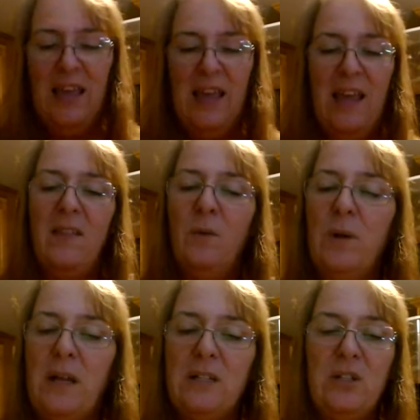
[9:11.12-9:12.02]
And then what
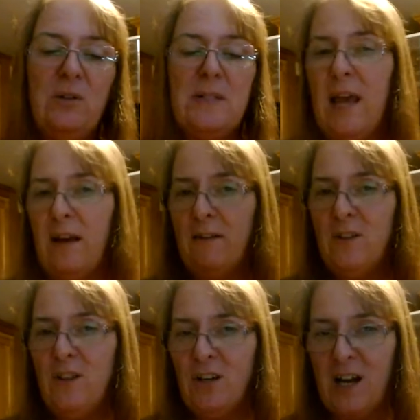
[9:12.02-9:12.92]
I do is after
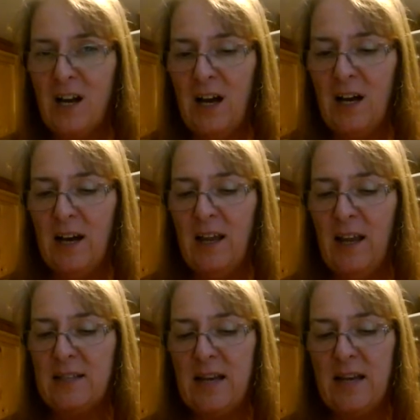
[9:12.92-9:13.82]
they're cut
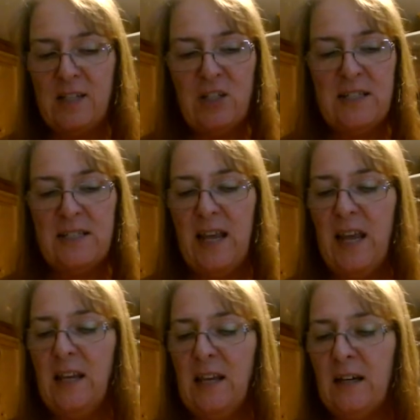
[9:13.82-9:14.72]
is I just
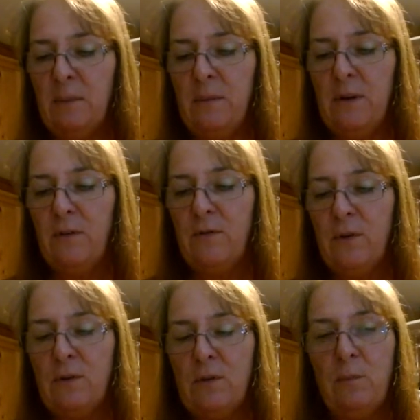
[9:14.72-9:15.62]
take them,
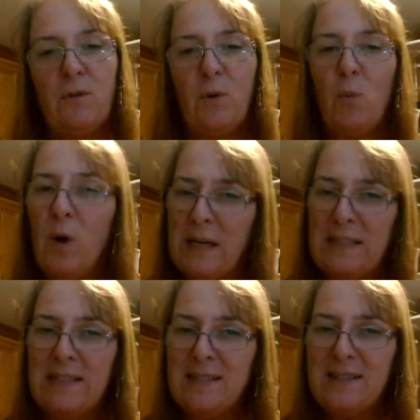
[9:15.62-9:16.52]
fold them over
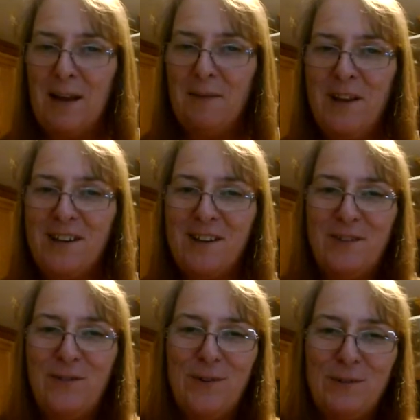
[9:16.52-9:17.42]
once. I'm not going
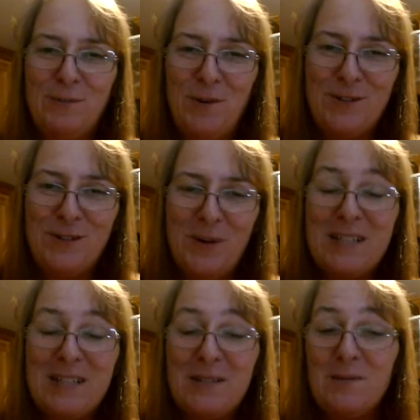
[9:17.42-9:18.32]
to fold them over
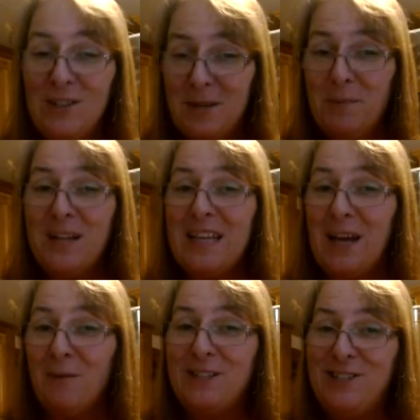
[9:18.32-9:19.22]
twice. Typically I
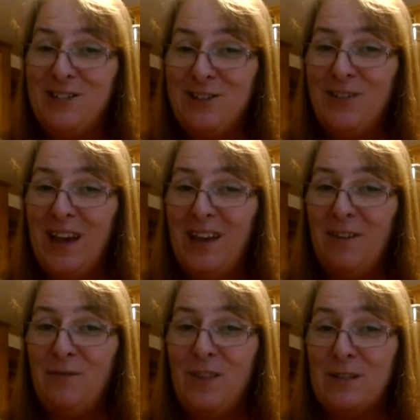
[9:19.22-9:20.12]
would do that
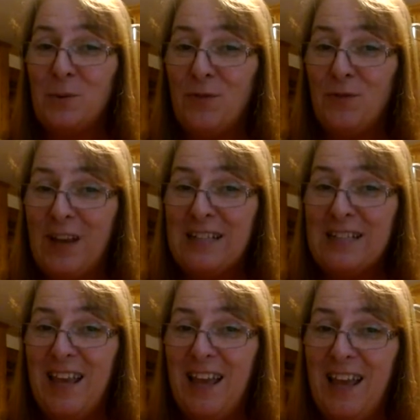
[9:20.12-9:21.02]
if these were
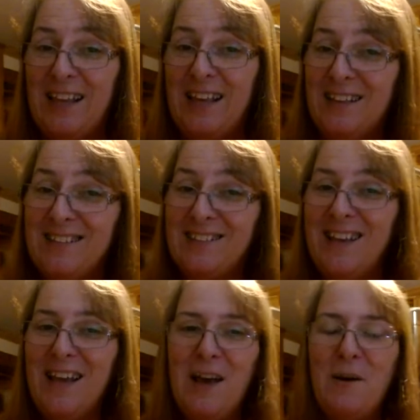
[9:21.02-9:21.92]
fancy hankies,
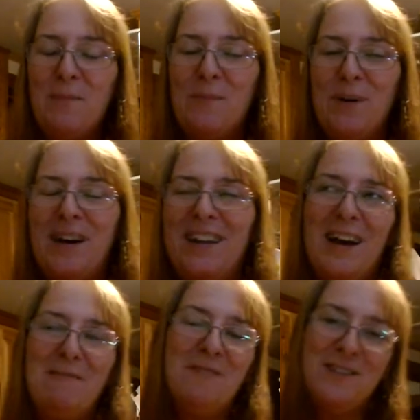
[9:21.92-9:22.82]
but
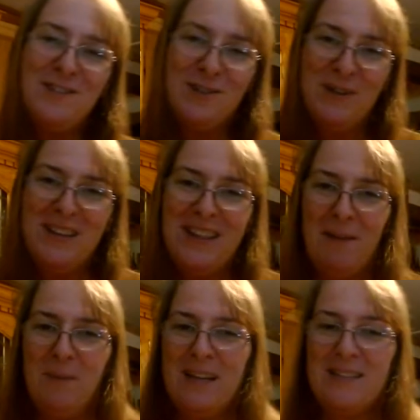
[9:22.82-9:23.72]
I'm not doing
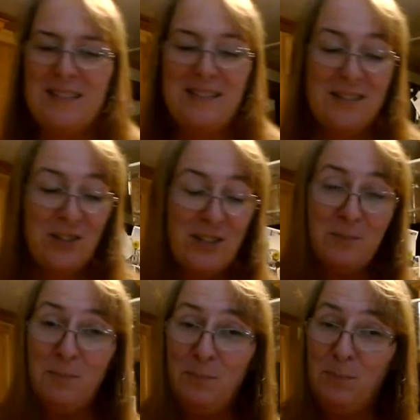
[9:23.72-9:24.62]
that because these are just
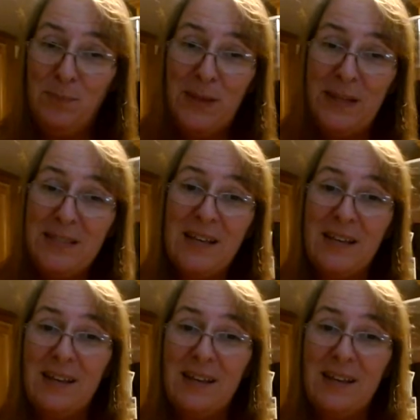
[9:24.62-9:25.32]
basic